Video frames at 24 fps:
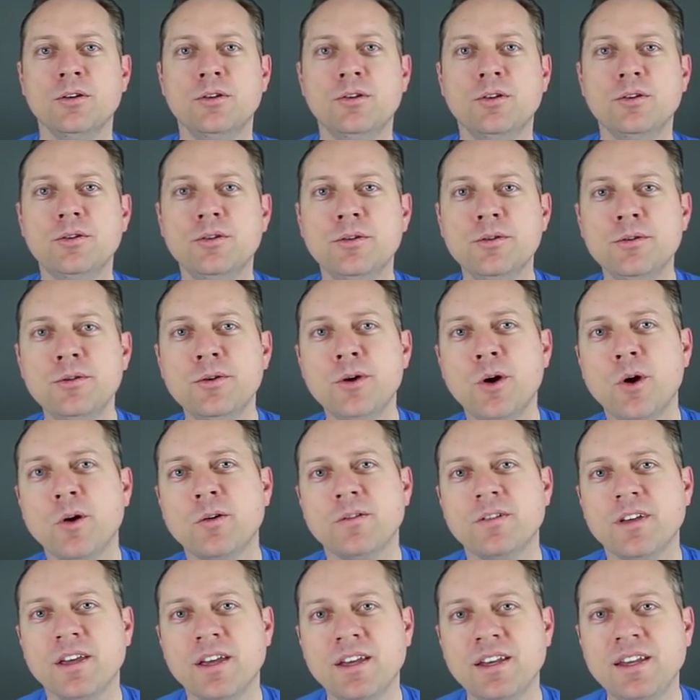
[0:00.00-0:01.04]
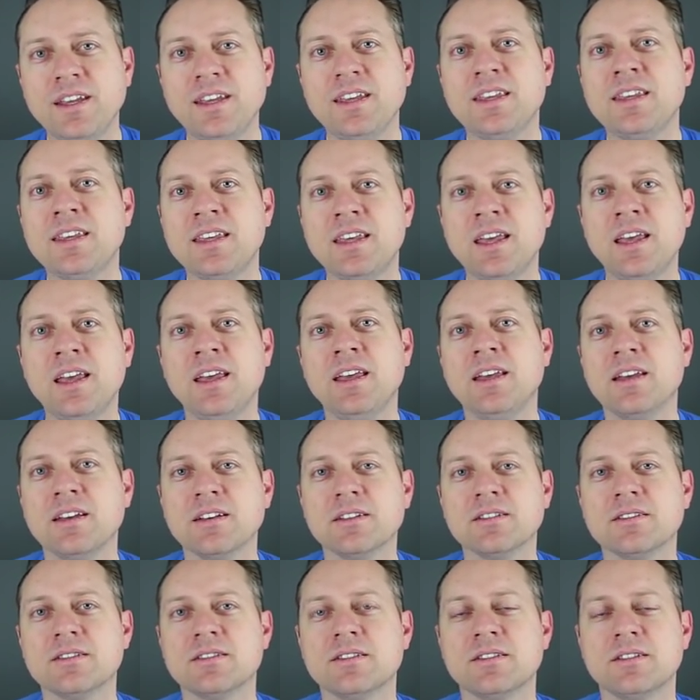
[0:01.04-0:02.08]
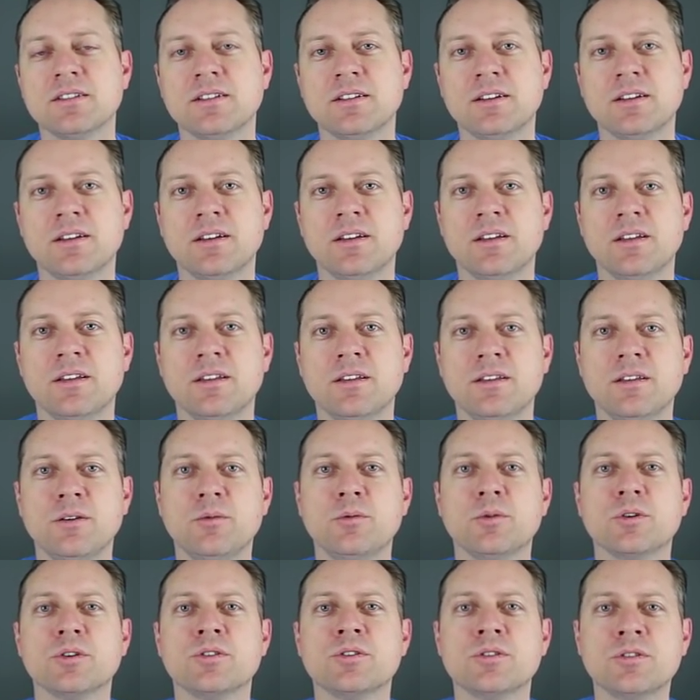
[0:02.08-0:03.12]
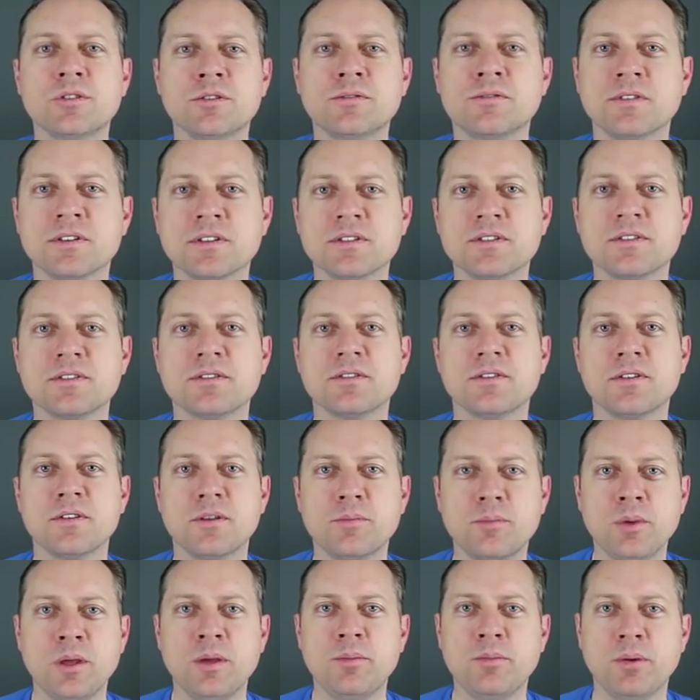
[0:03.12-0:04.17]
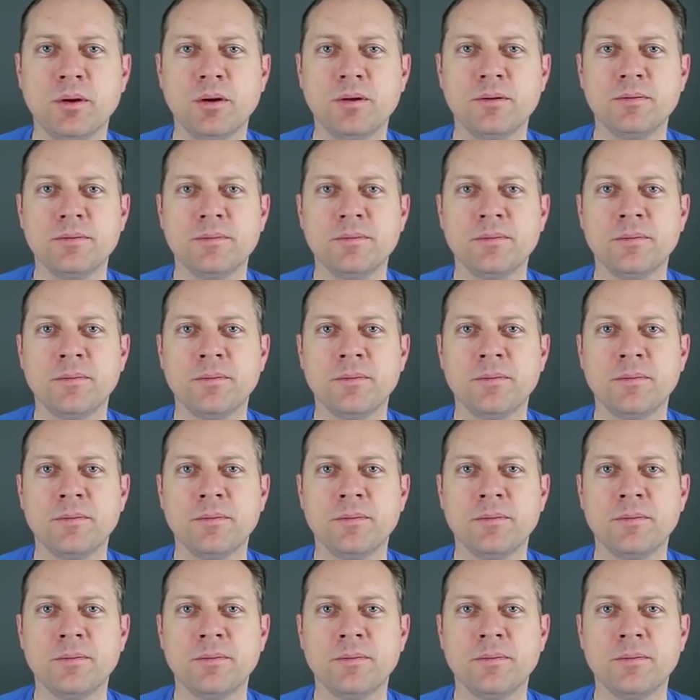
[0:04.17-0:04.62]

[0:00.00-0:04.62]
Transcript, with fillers: Do you know of any kings? that were servants to the people?